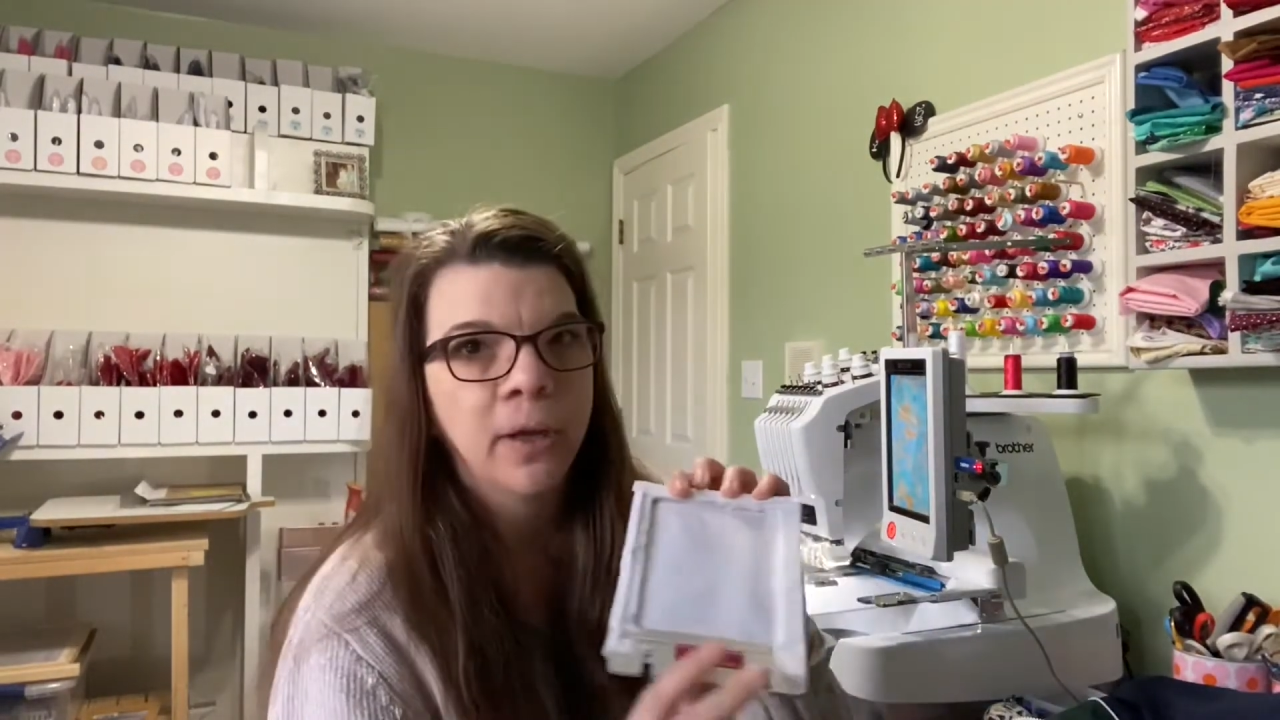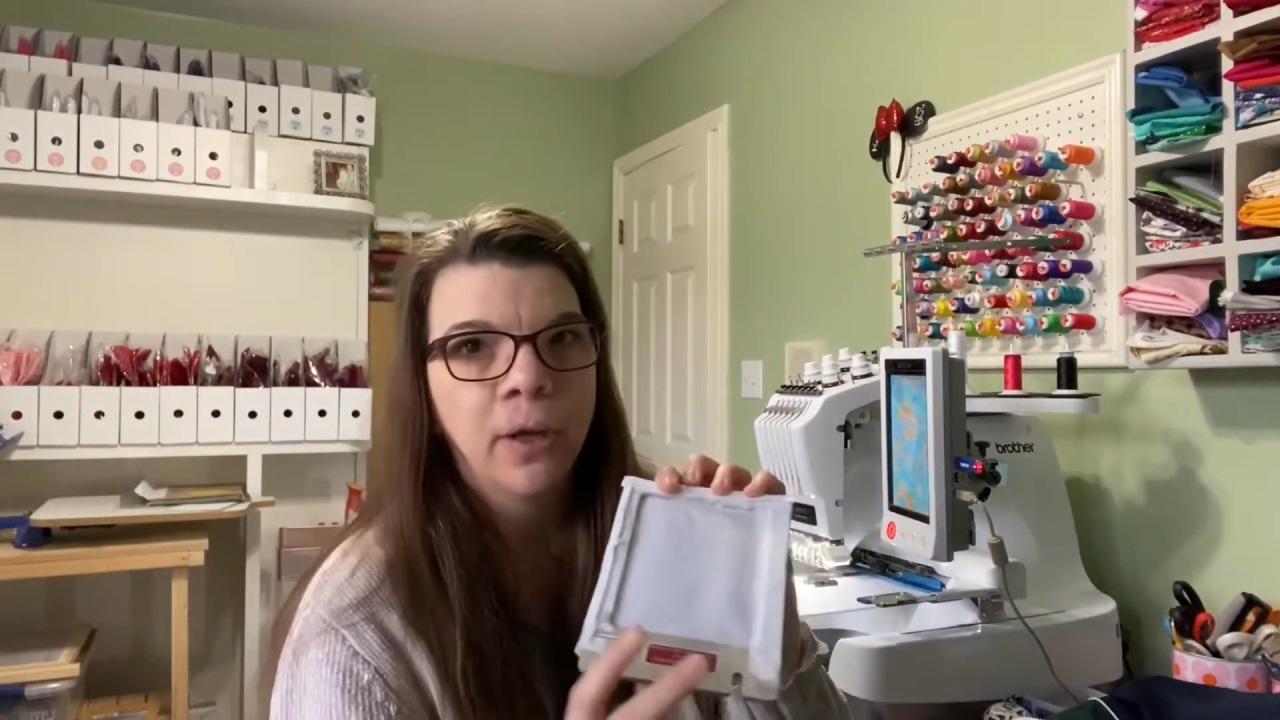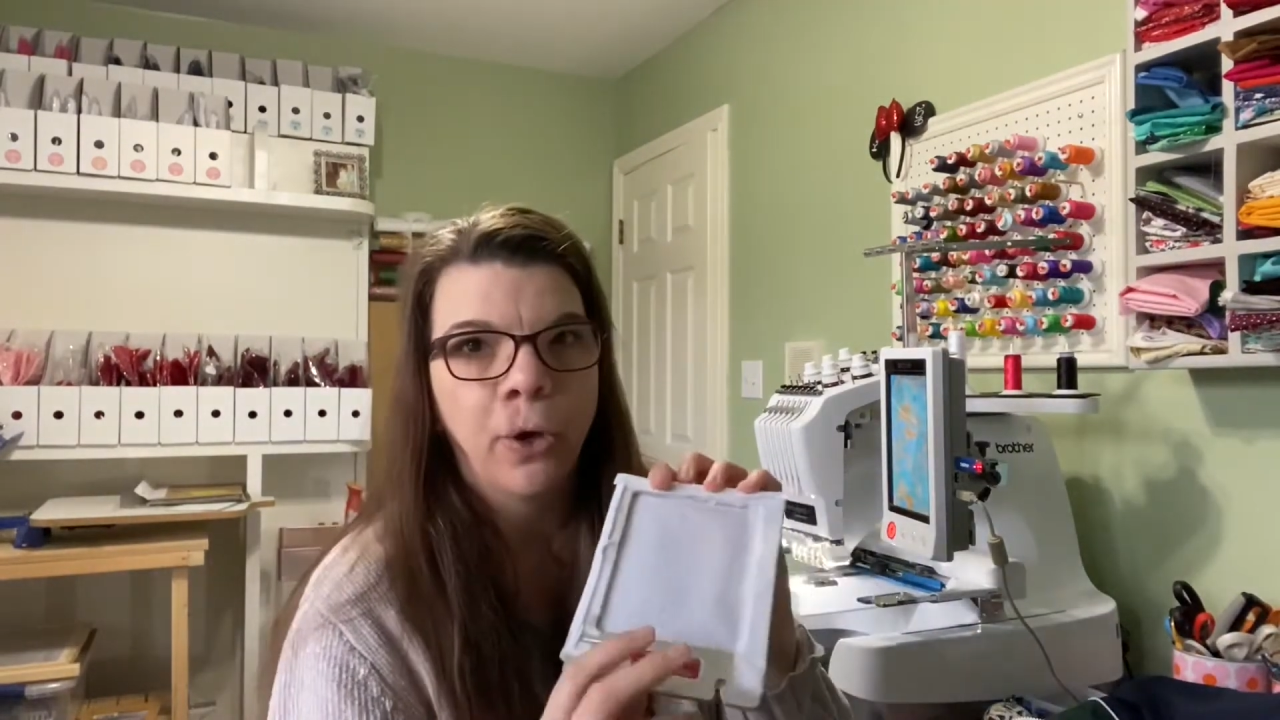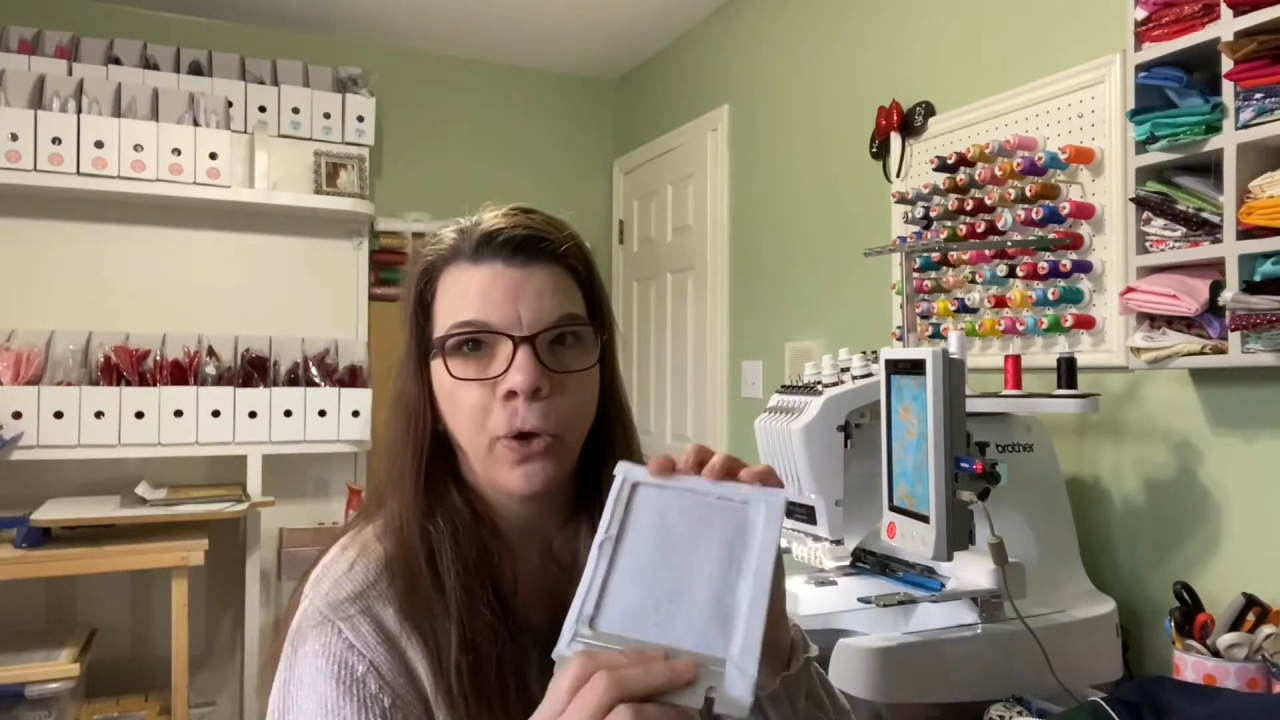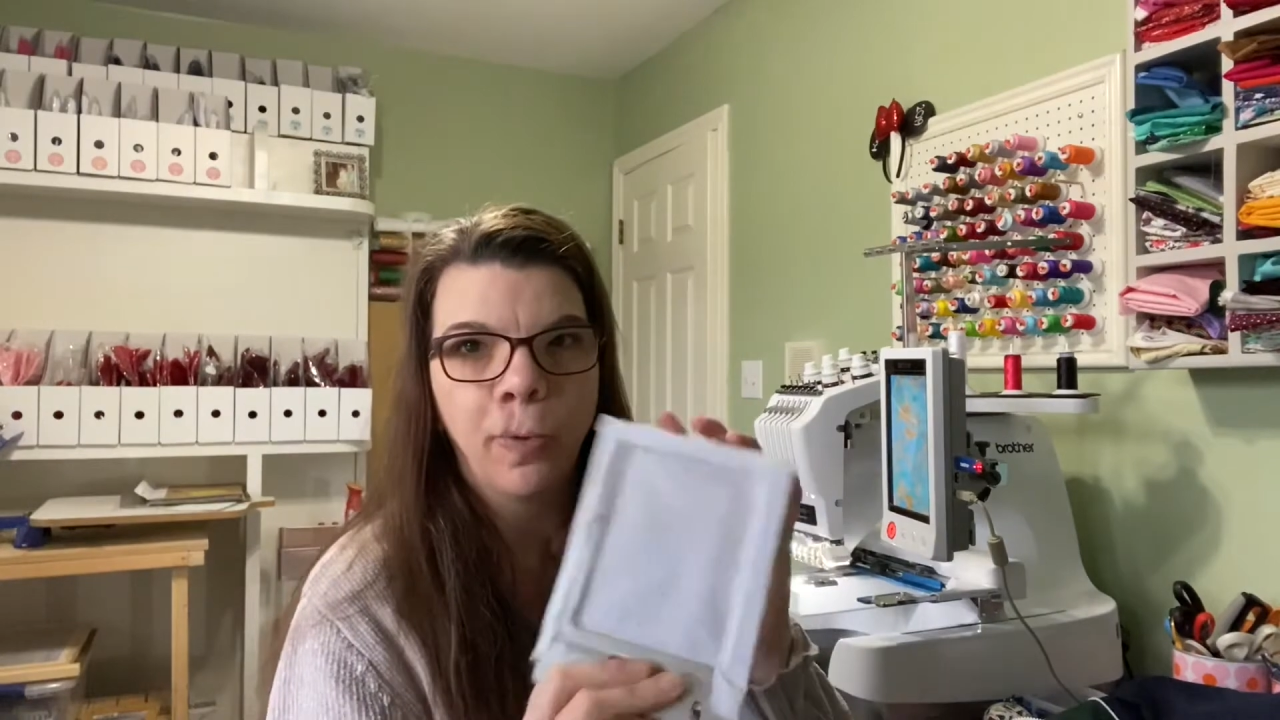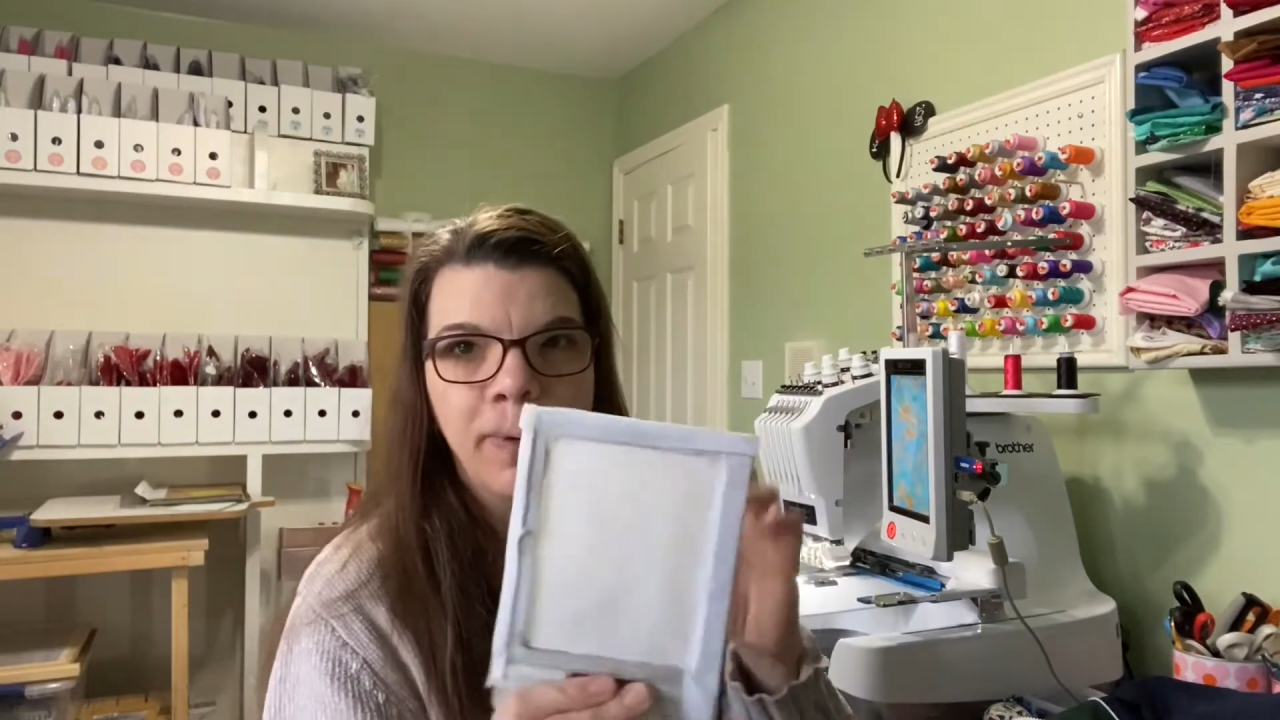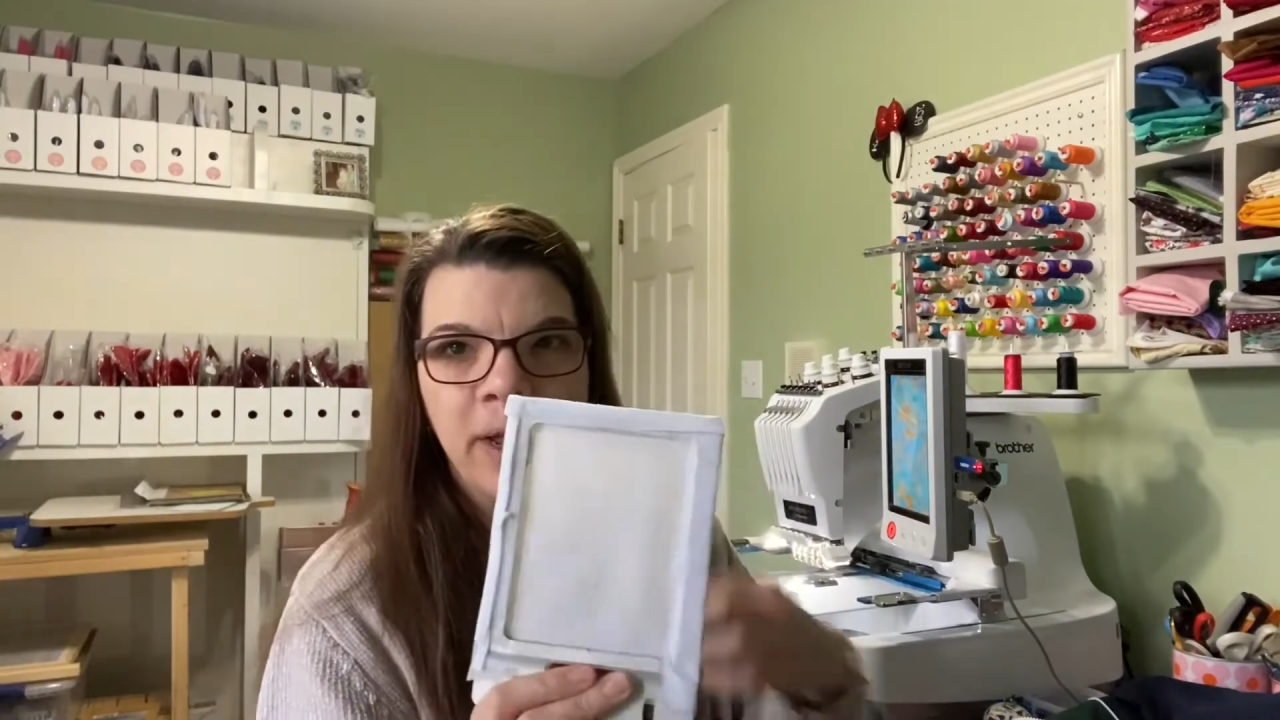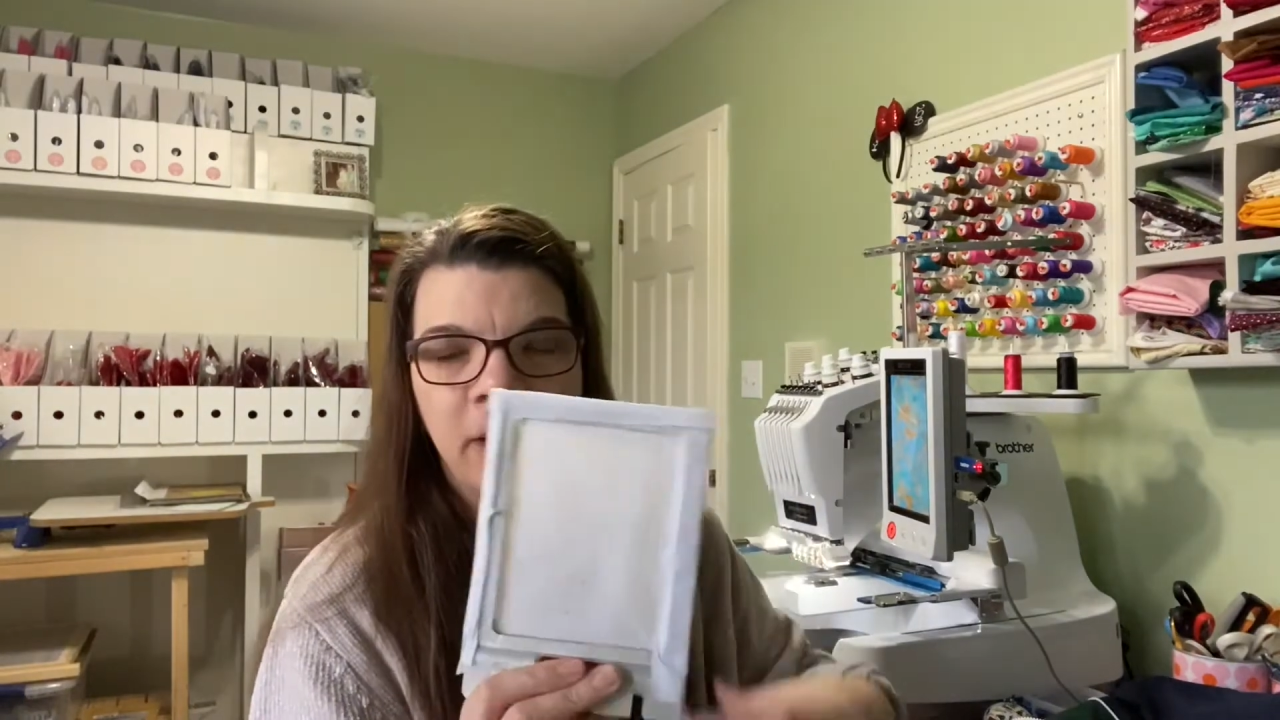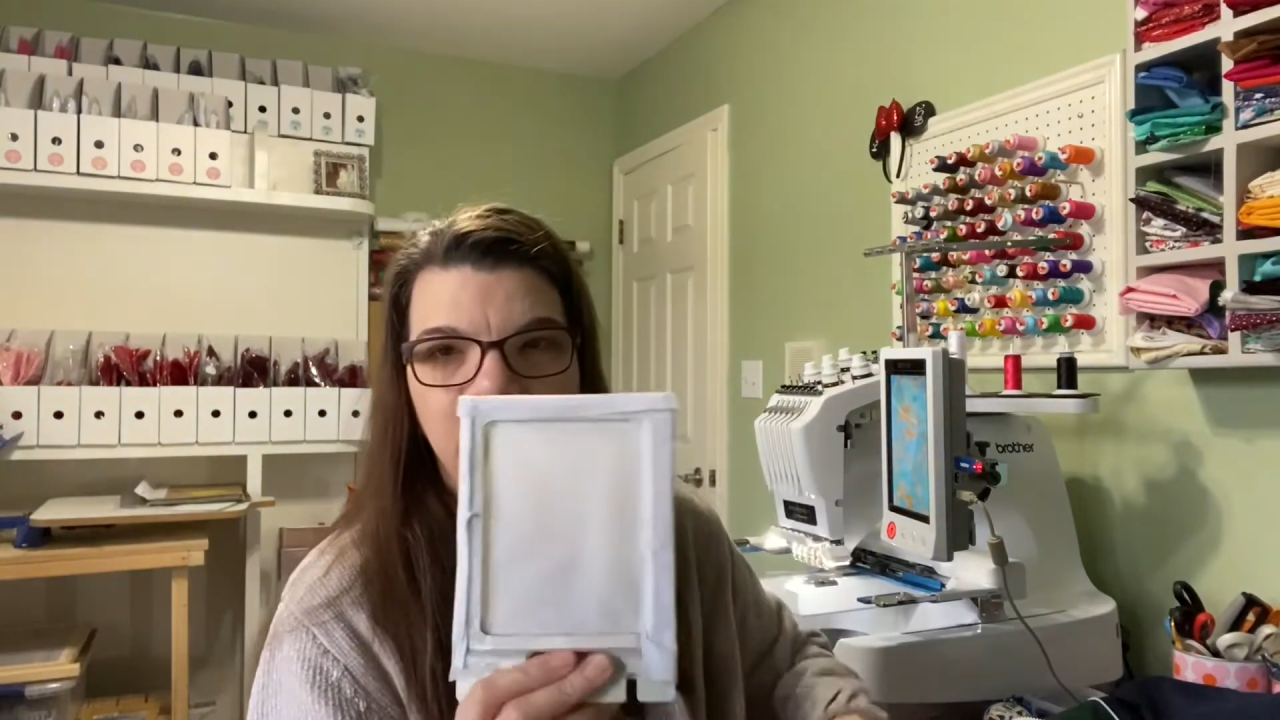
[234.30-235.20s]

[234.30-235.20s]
hoop it